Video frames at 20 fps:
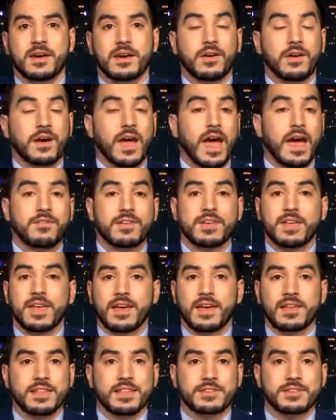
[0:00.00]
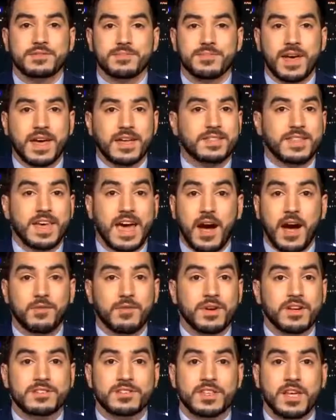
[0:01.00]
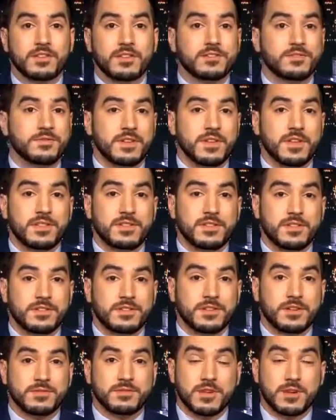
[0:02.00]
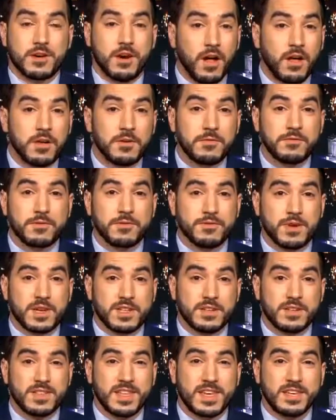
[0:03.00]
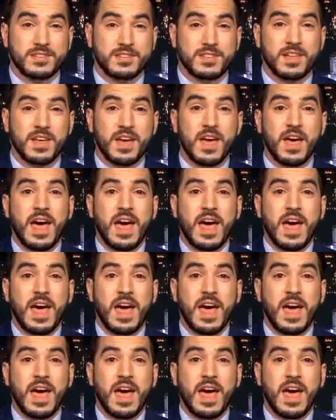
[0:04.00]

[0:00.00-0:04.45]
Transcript: or having at least met the outrage standards in terms of calling for his resignation